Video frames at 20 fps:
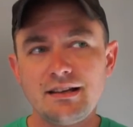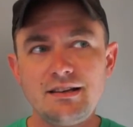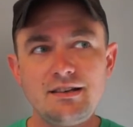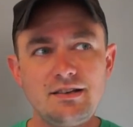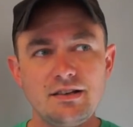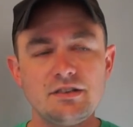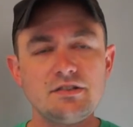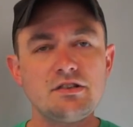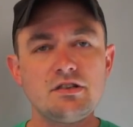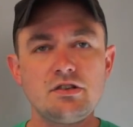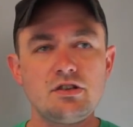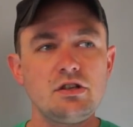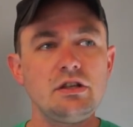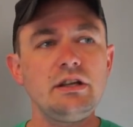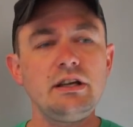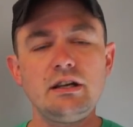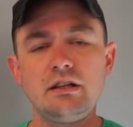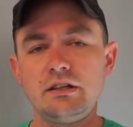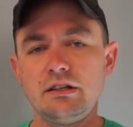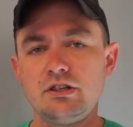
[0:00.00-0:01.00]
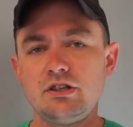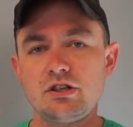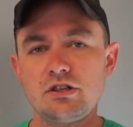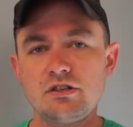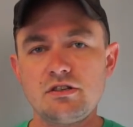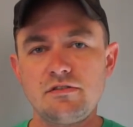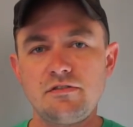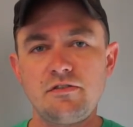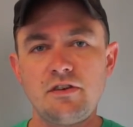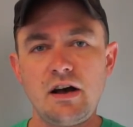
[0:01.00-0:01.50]
doesn't legally
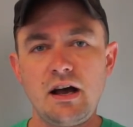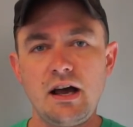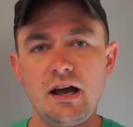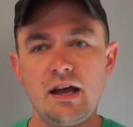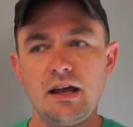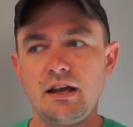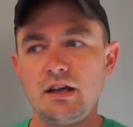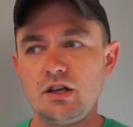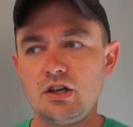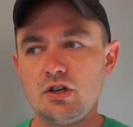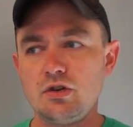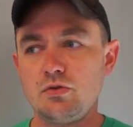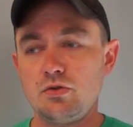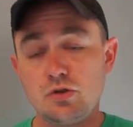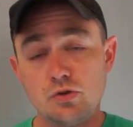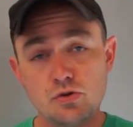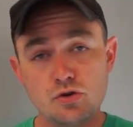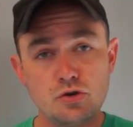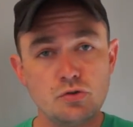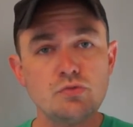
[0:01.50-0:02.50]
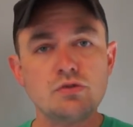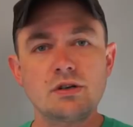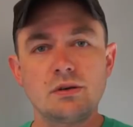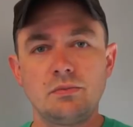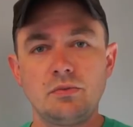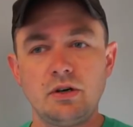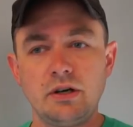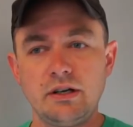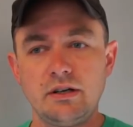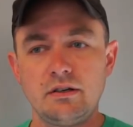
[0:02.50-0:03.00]
justify you to shoot
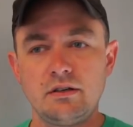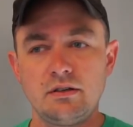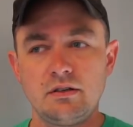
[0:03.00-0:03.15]
someone.